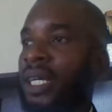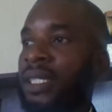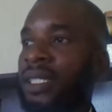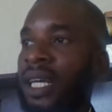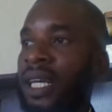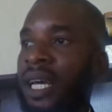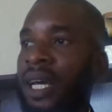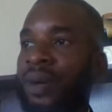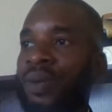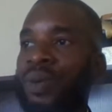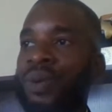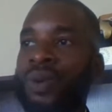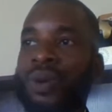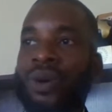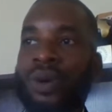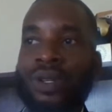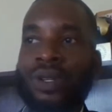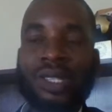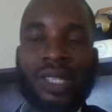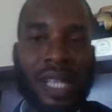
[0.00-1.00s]
then we'll
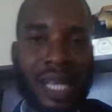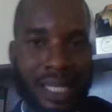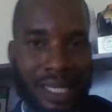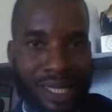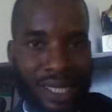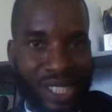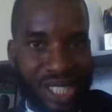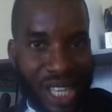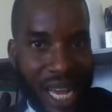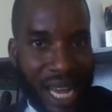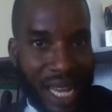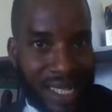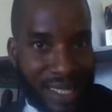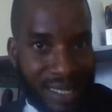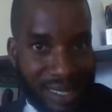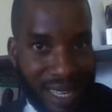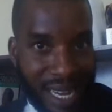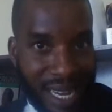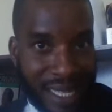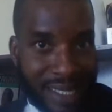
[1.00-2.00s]
consider the Child's
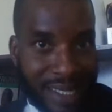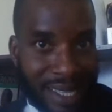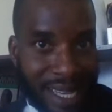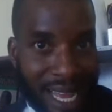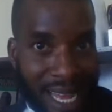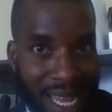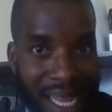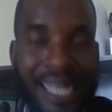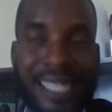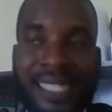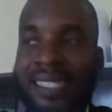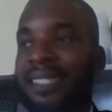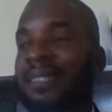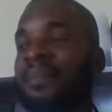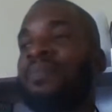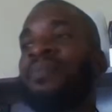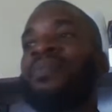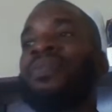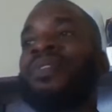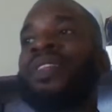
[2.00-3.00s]
Rights Act,
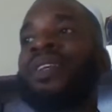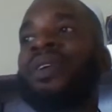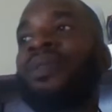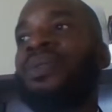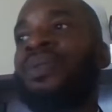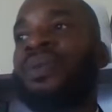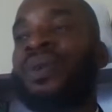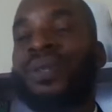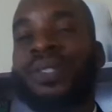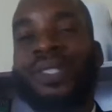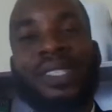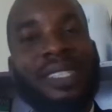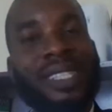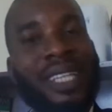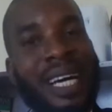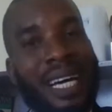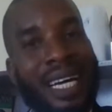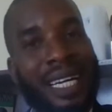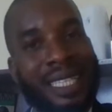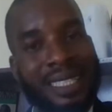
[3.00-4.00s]
we'll
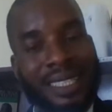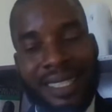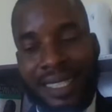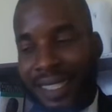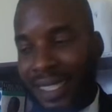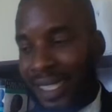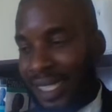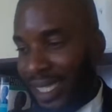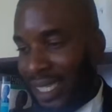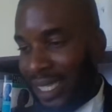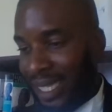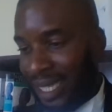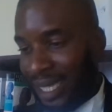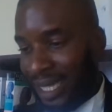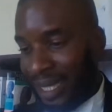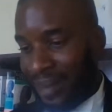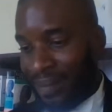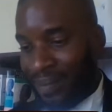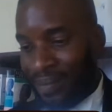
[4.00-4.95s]
consider the